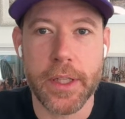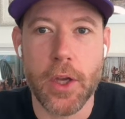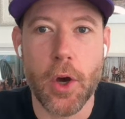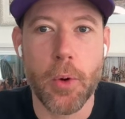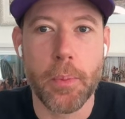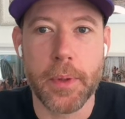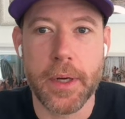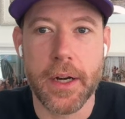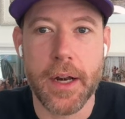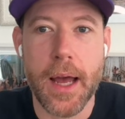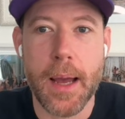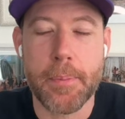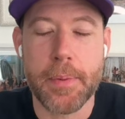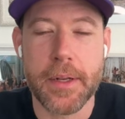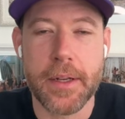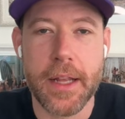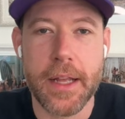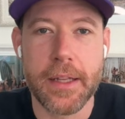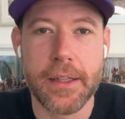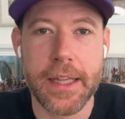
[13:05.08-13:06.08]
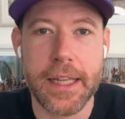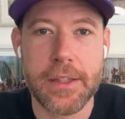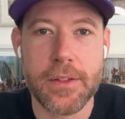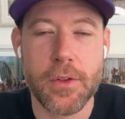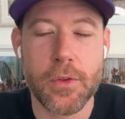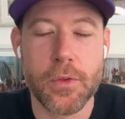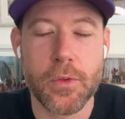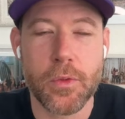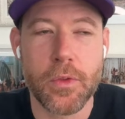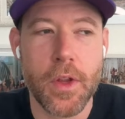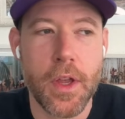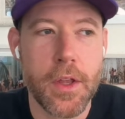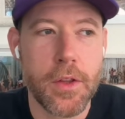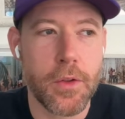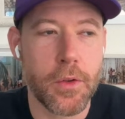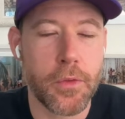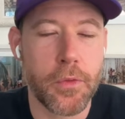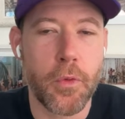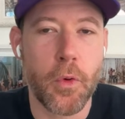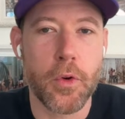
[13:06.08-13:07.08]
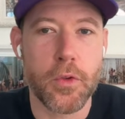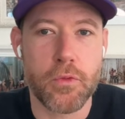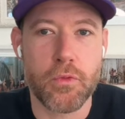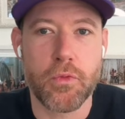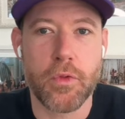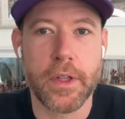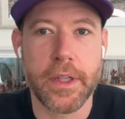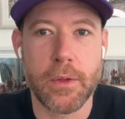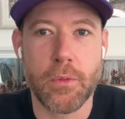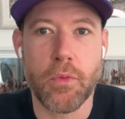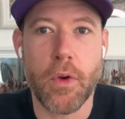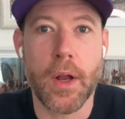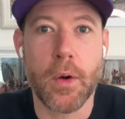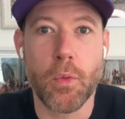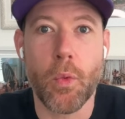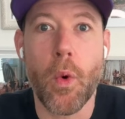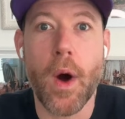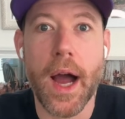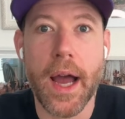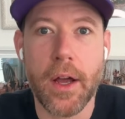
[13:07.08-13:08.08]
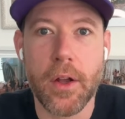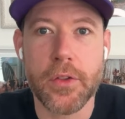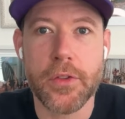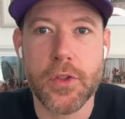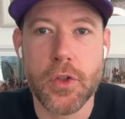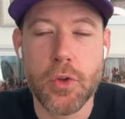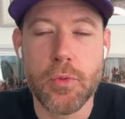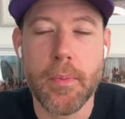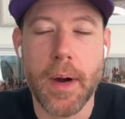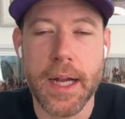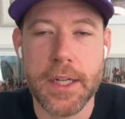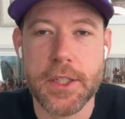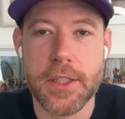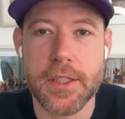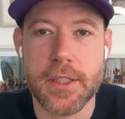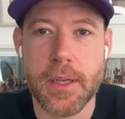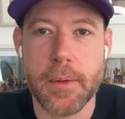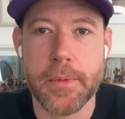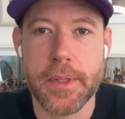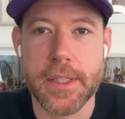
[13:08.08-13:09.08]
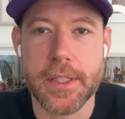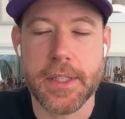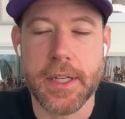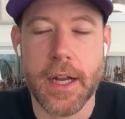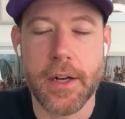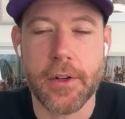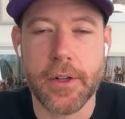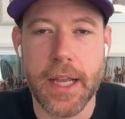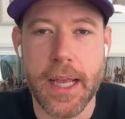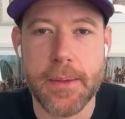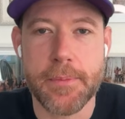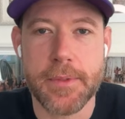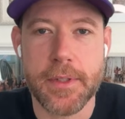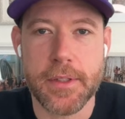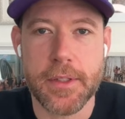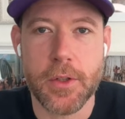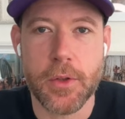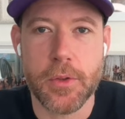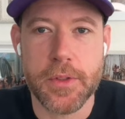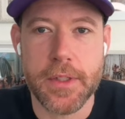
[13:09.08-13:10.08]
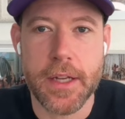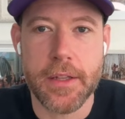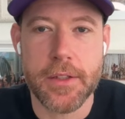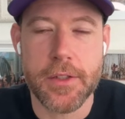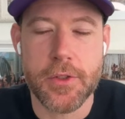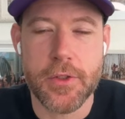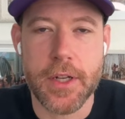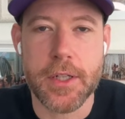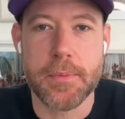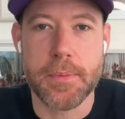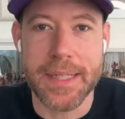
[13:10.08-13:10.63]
really open it up and let those forwards really run wild too much in some of these tighter games as it goes down the stretch,